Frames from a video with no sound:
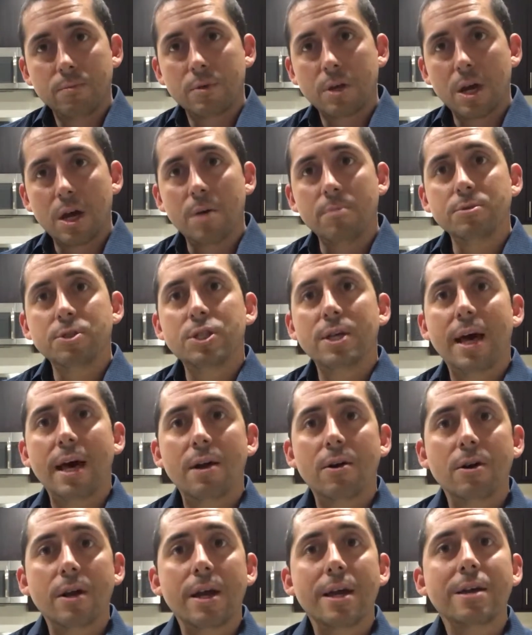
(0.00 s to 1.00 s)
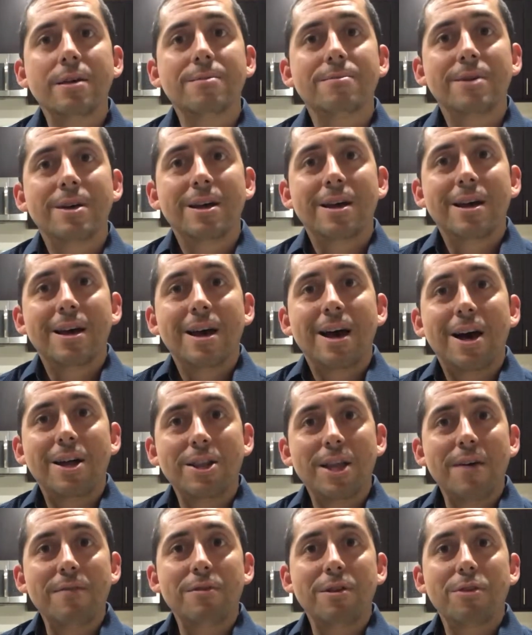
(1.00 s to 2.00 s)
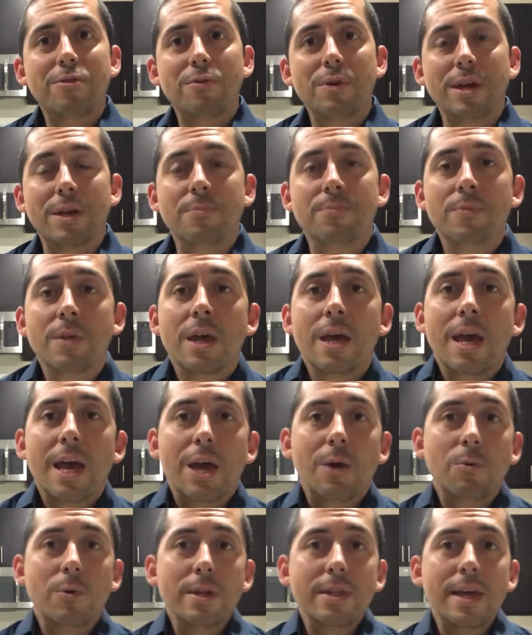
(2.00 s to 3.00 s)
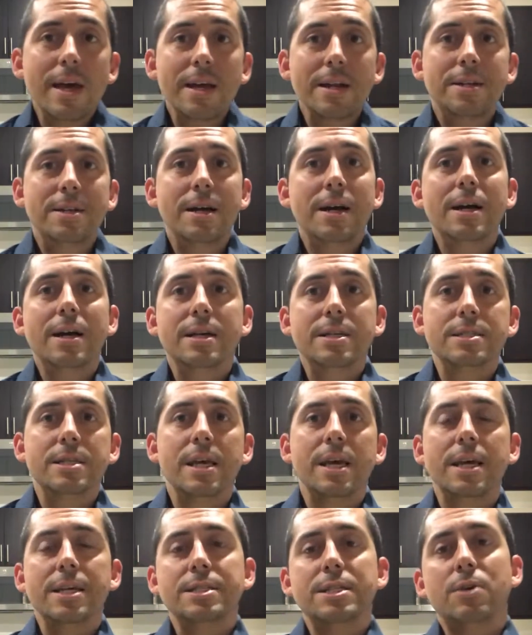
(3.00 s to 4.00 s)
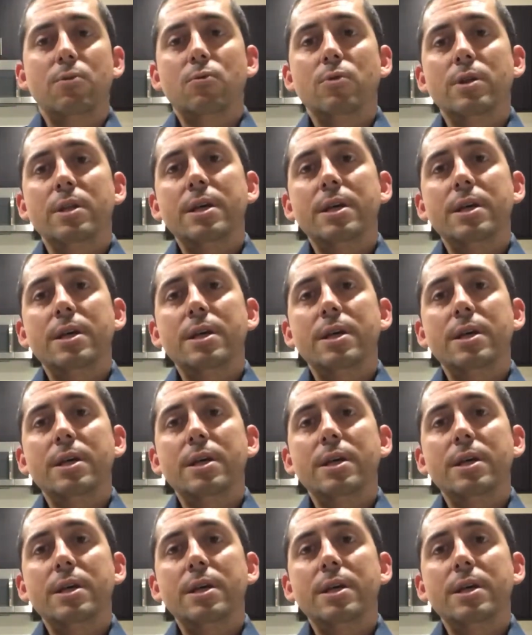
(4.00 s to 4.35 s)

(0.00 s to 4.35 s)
come Saturday, 11 to 3. And what that does is you're